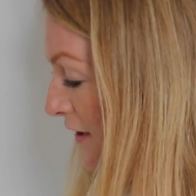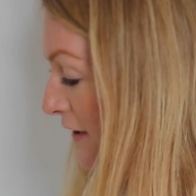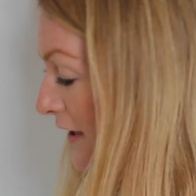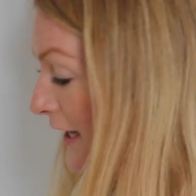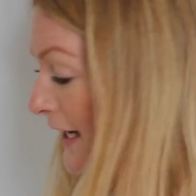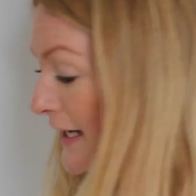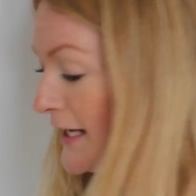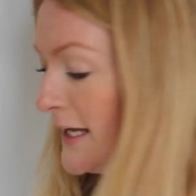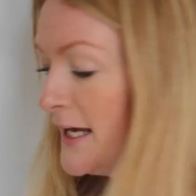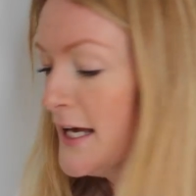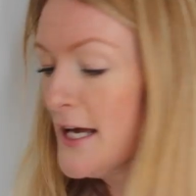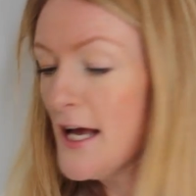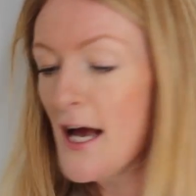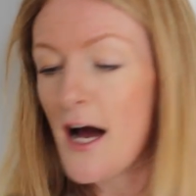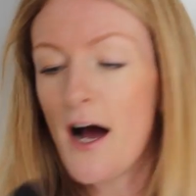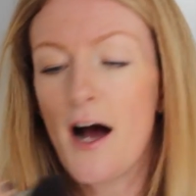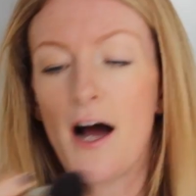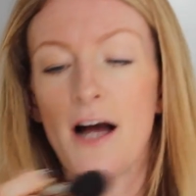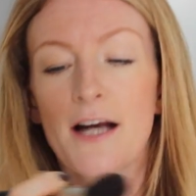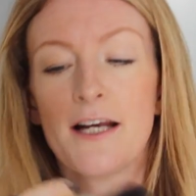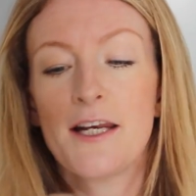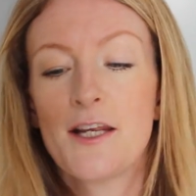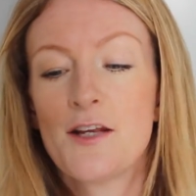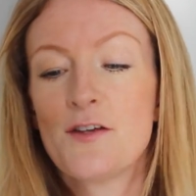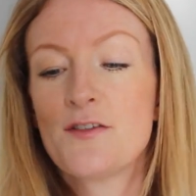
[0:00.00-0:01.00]
Okay,
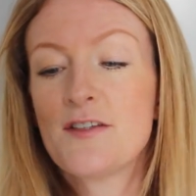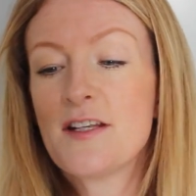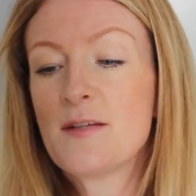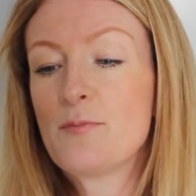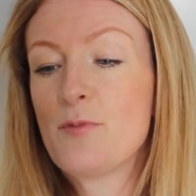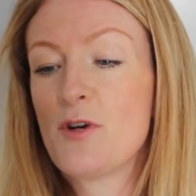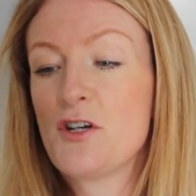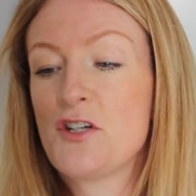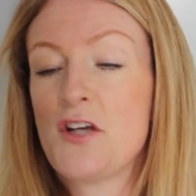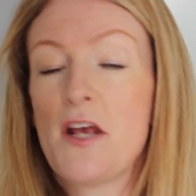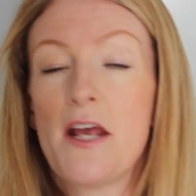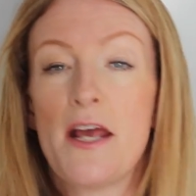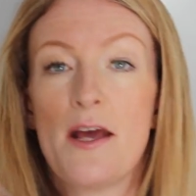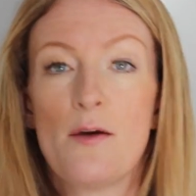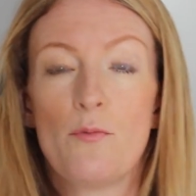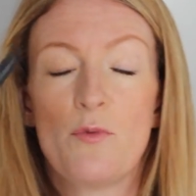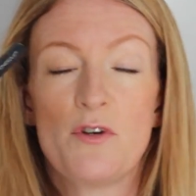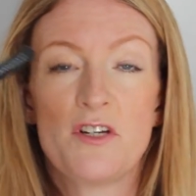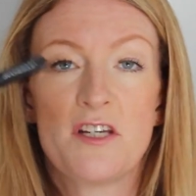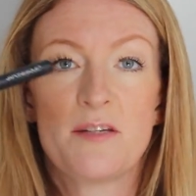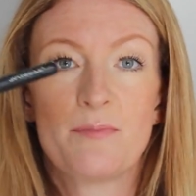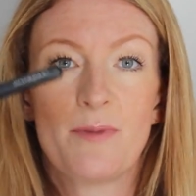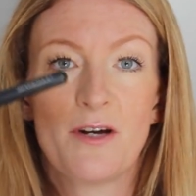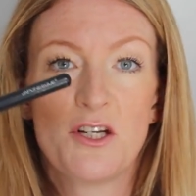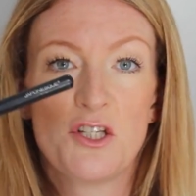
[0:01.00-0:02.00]
I'm going to use this brush here,
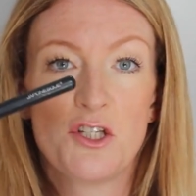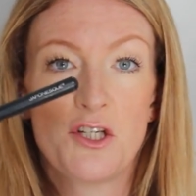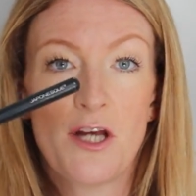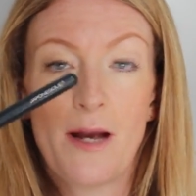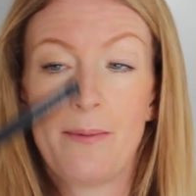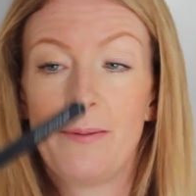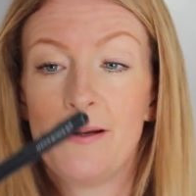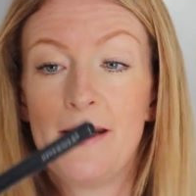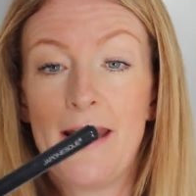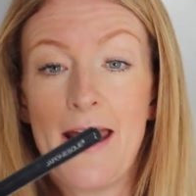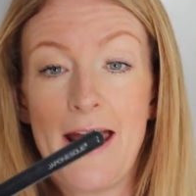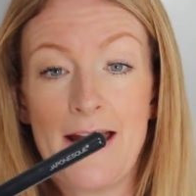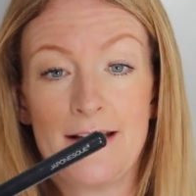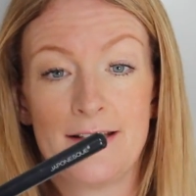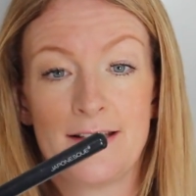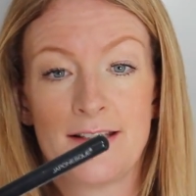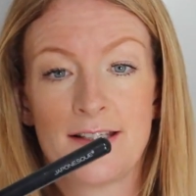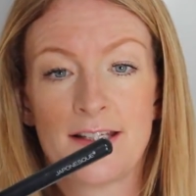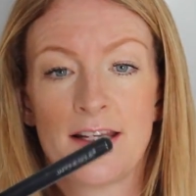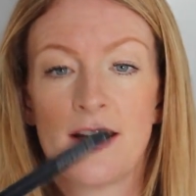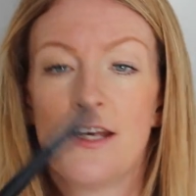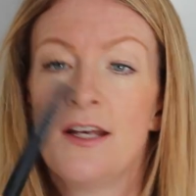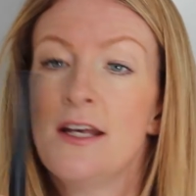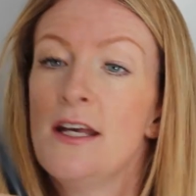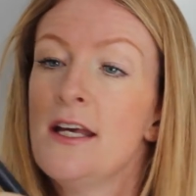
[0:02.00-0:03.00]
which is by
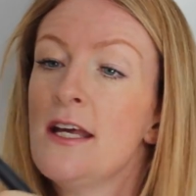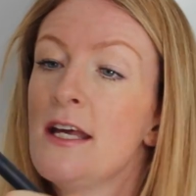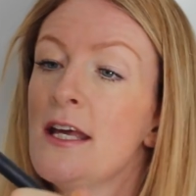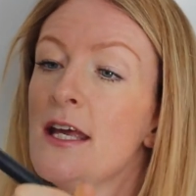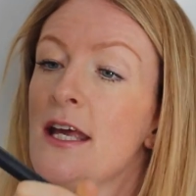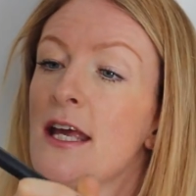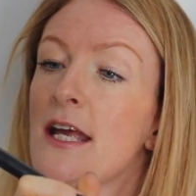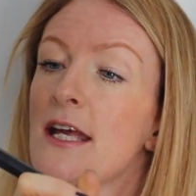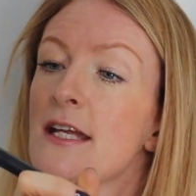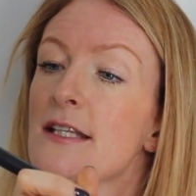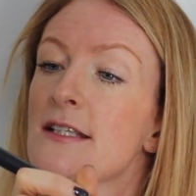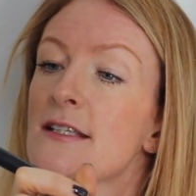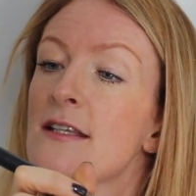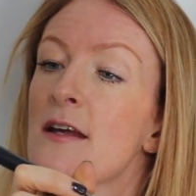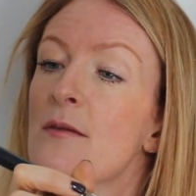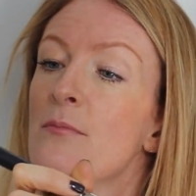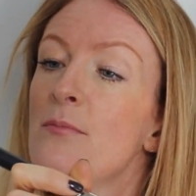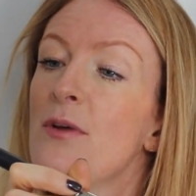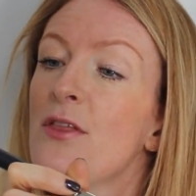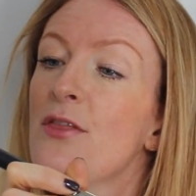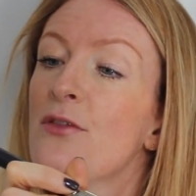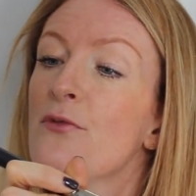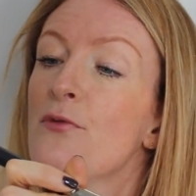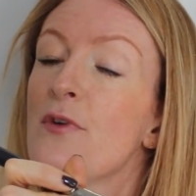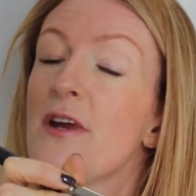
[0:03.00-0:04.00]
Japanesque. It's
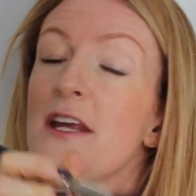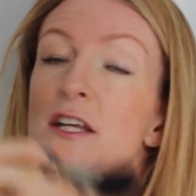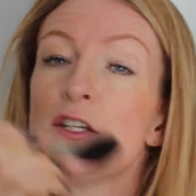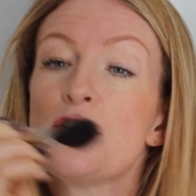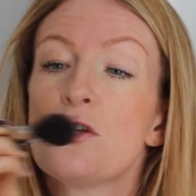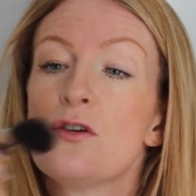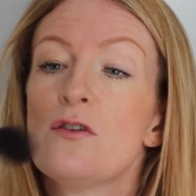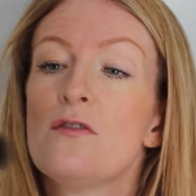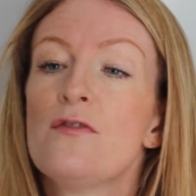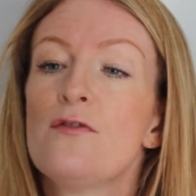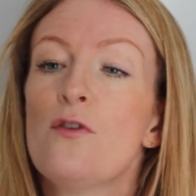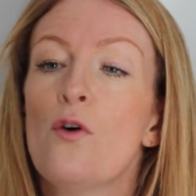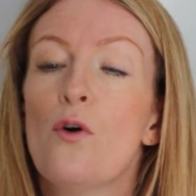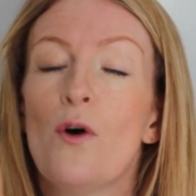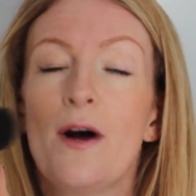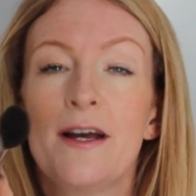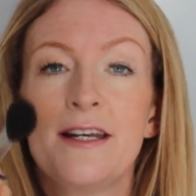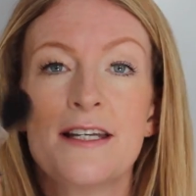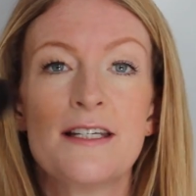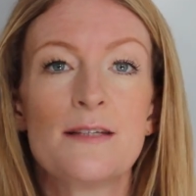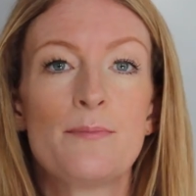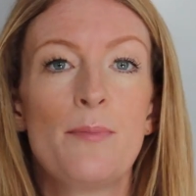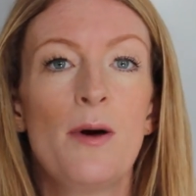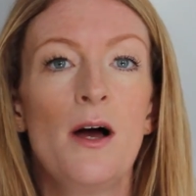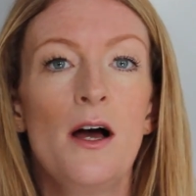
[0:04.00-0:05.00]
number 324,
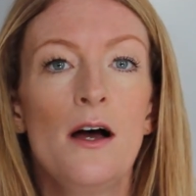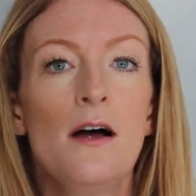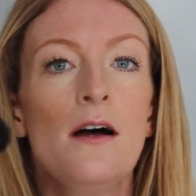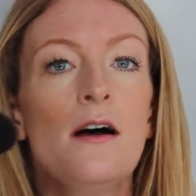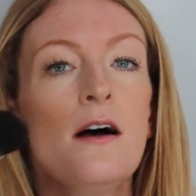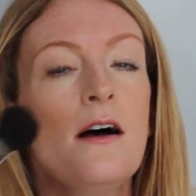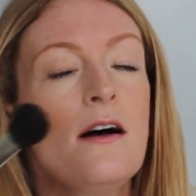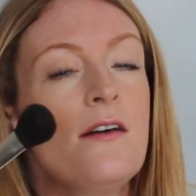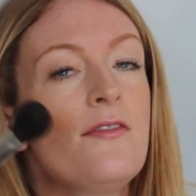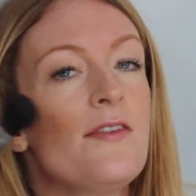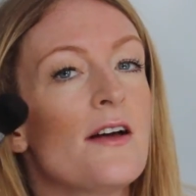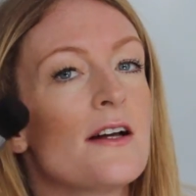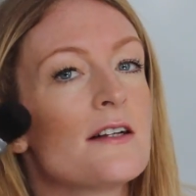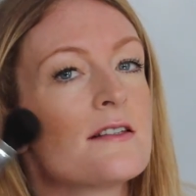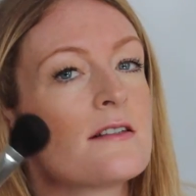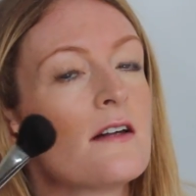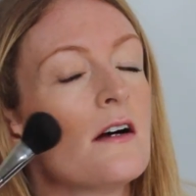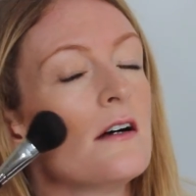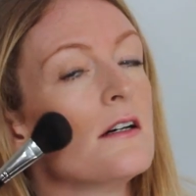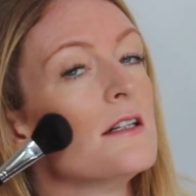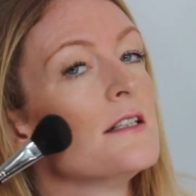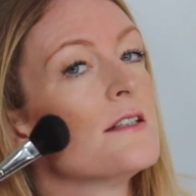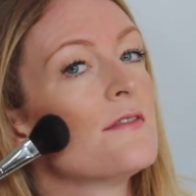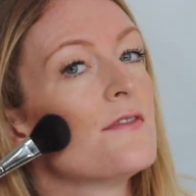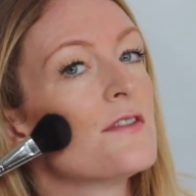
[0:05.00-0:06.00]
and it's perfect
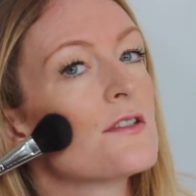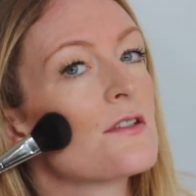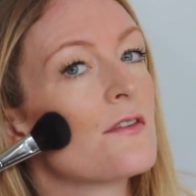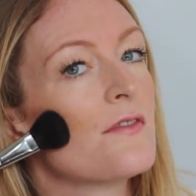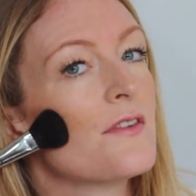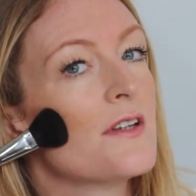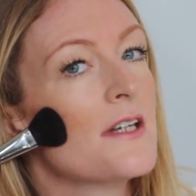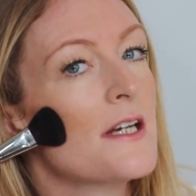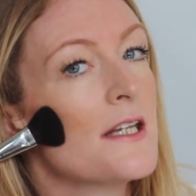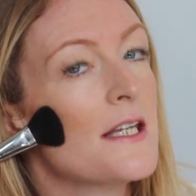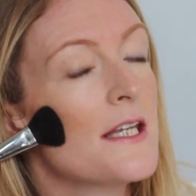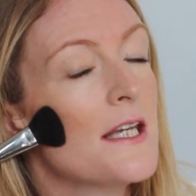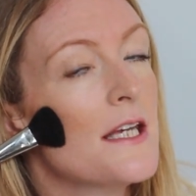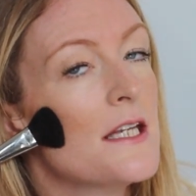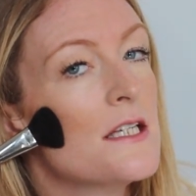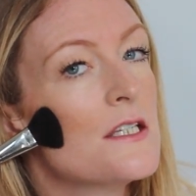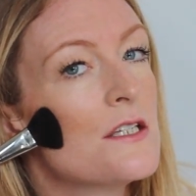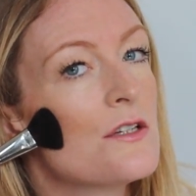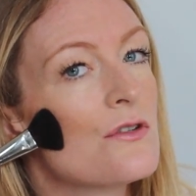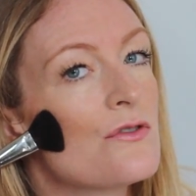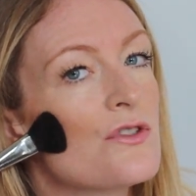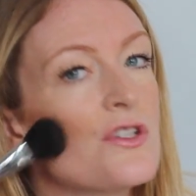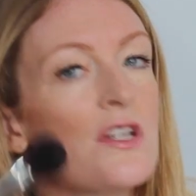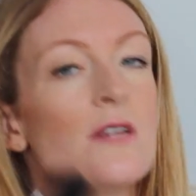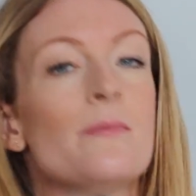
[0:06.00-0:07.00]
size for sort of getting
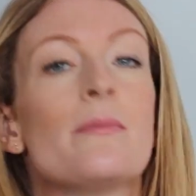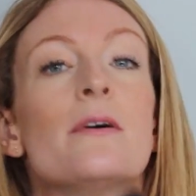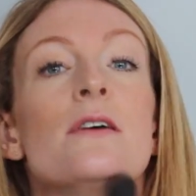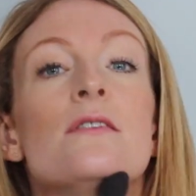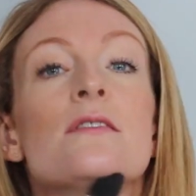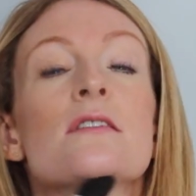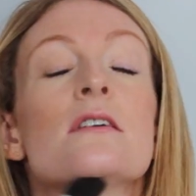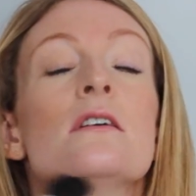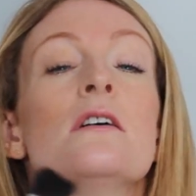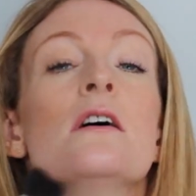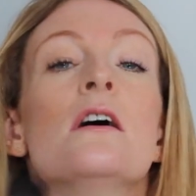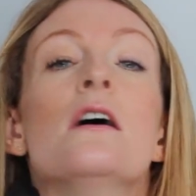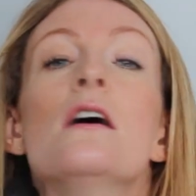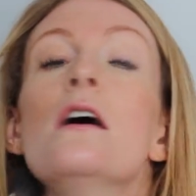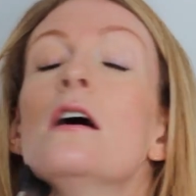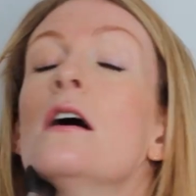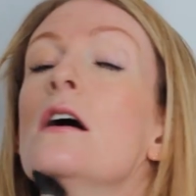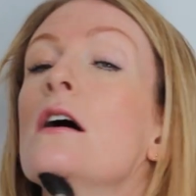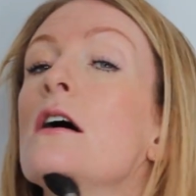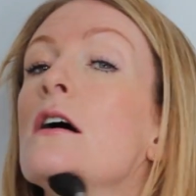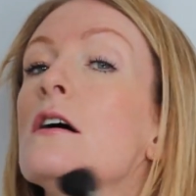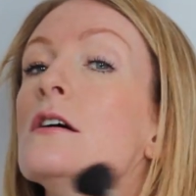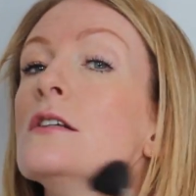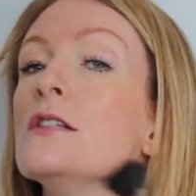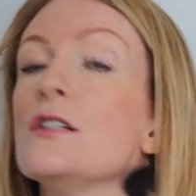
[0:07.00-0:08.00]
into your cheekbones,
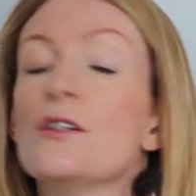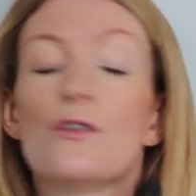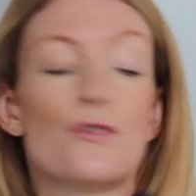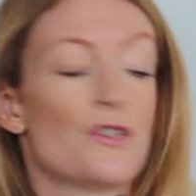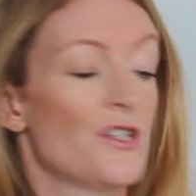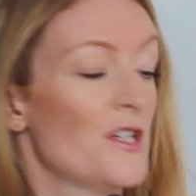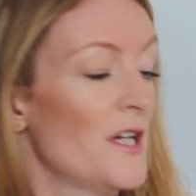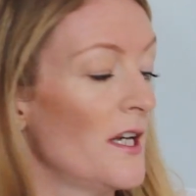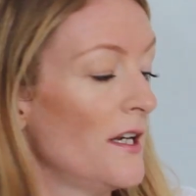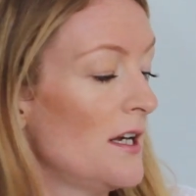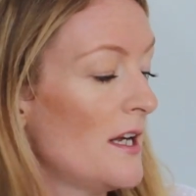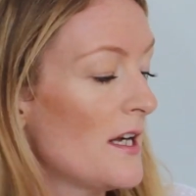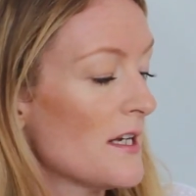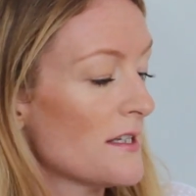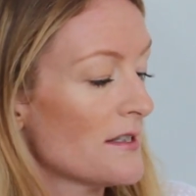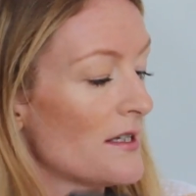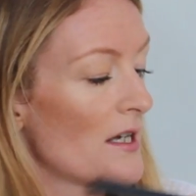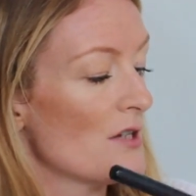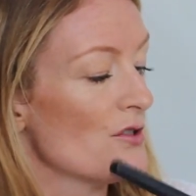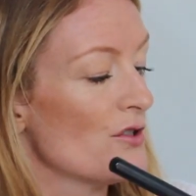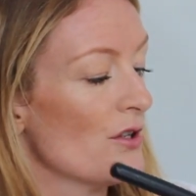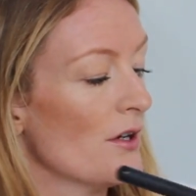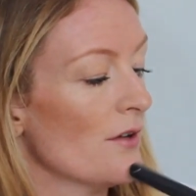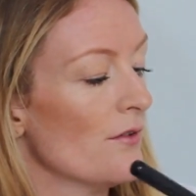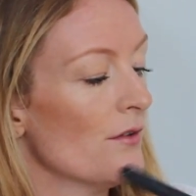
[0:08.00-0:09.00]
under your chin,
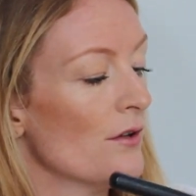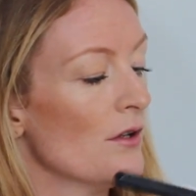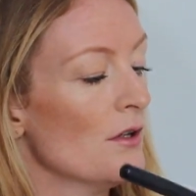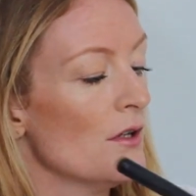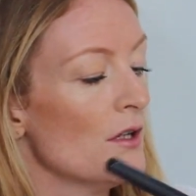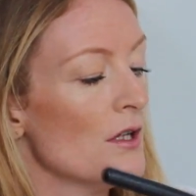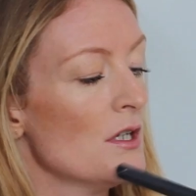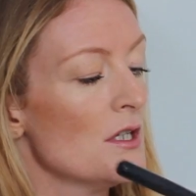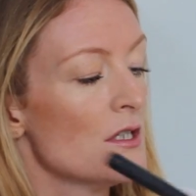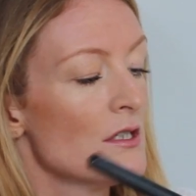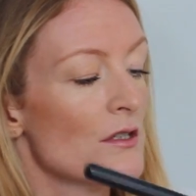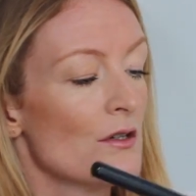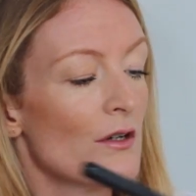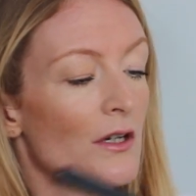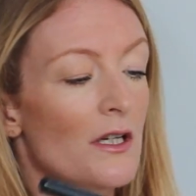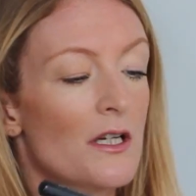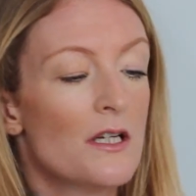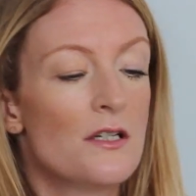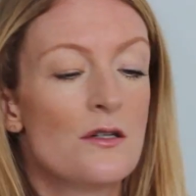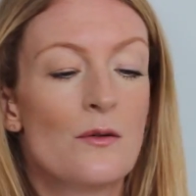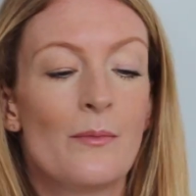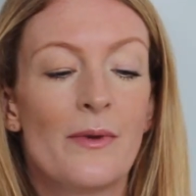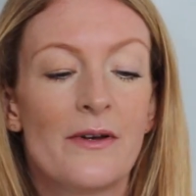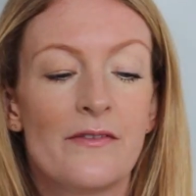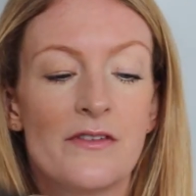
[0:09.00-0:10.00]
etc. So I'm
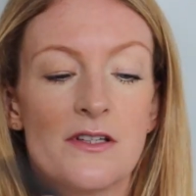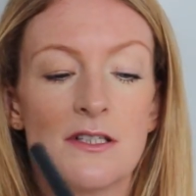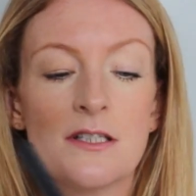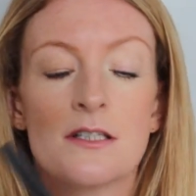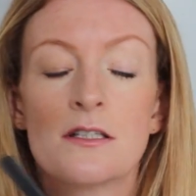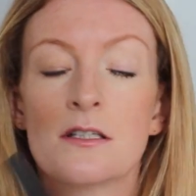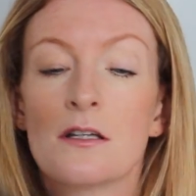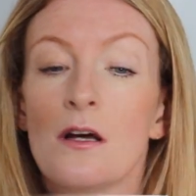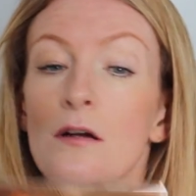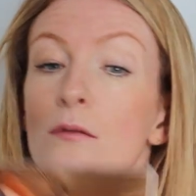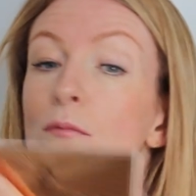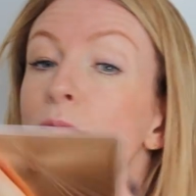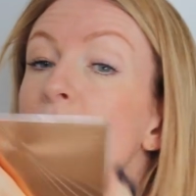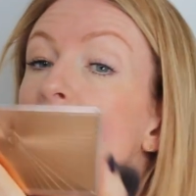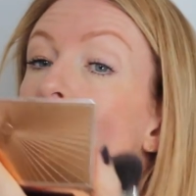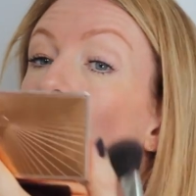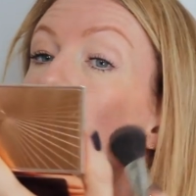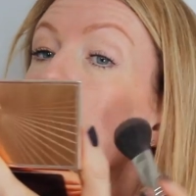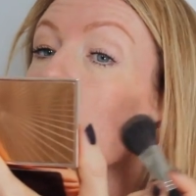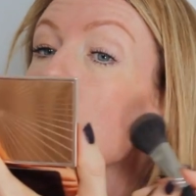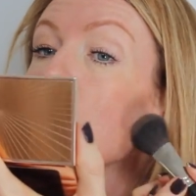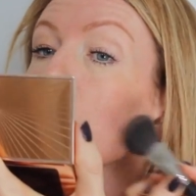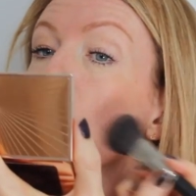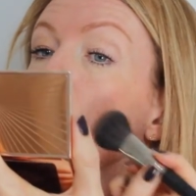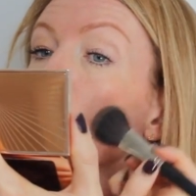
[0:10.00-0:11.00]
going to do a bit of a sculpt
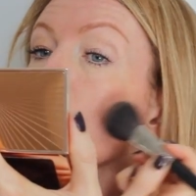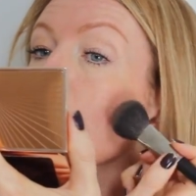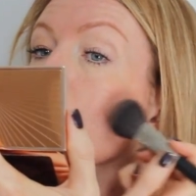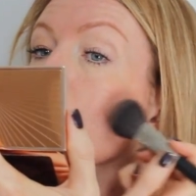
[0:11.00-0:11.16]
here.